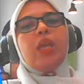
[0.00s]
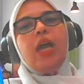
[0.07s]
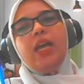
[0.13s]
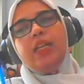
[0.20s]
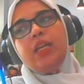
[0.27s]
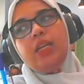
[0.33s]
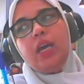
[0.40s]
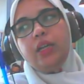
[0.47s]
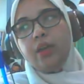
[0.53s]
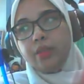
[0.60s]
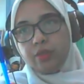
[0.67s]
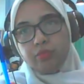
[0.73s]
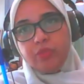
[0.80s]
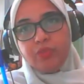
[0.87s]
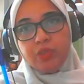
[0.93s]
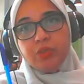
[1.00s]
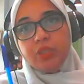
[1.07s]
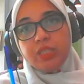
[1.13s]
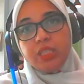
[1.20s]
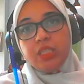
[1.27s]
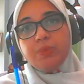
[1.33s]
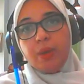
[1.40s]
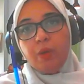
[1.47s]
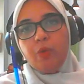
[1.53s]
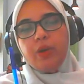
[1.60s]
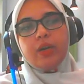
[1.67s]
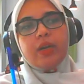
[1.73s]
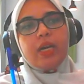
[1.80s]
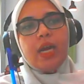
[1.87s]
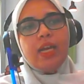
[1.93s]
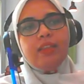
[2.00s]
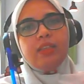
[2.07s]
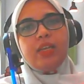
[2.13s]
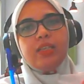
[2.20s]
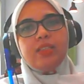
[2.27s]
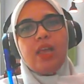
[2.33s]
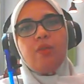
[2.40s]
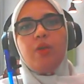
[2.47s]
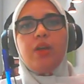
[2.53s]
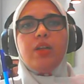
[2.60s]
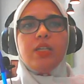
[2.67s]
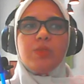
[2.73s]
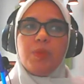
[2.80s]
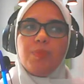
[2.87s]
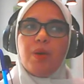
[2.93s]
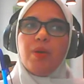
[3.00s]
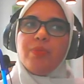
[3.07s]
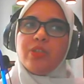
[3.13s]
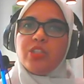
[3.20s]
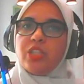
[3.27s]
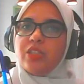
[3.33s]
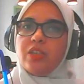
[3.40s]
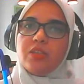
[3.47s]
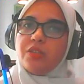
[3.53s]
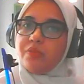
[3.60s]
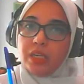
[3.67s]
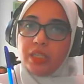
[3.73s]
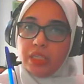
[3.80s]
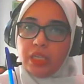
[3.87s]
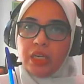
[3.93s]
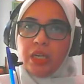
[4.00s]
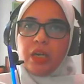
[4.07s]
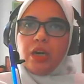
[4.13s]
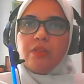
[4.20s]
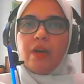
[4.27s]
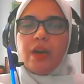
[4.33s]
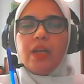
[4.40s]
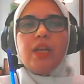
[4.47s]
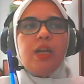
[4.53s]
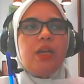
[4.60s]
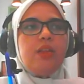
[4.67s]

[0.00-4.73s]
and then another reviewer sees my work, and then they say, well, it's been published and done already, right?